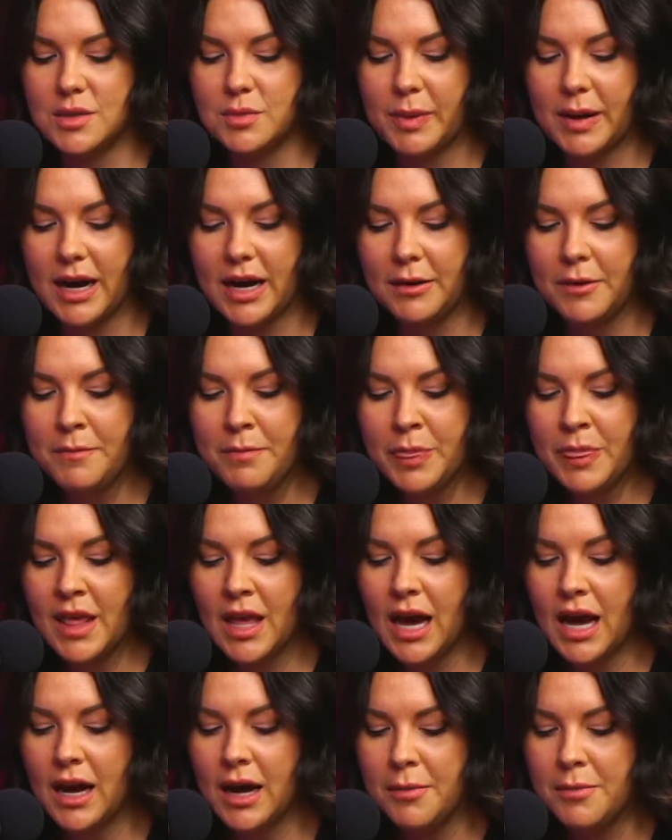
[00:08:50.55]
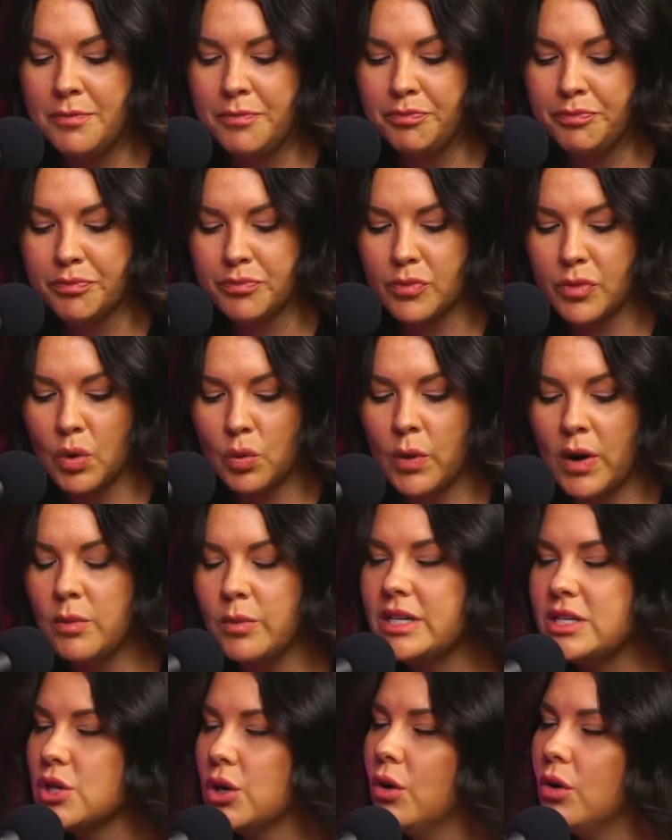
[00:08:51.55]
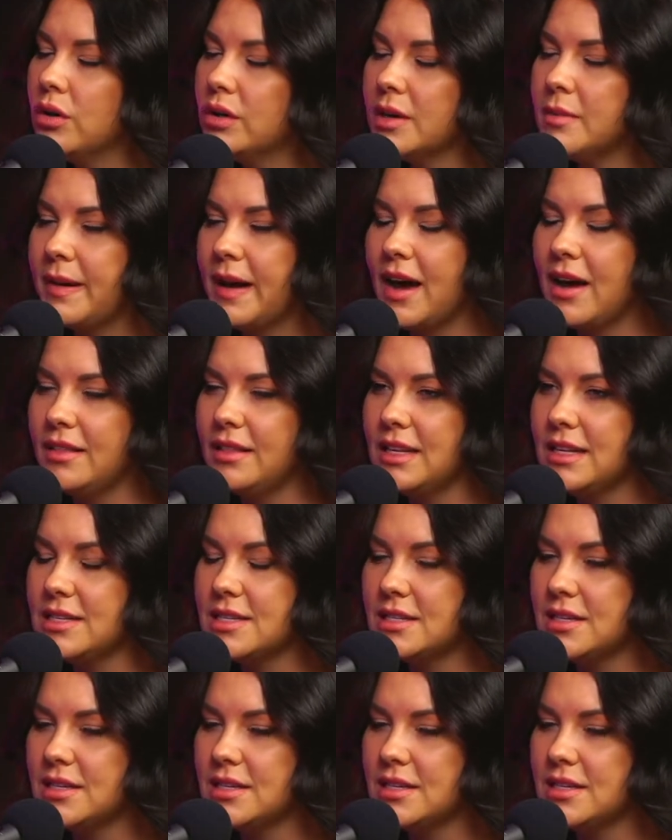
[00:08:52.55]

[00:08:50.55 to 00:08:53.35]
But when we talk about this,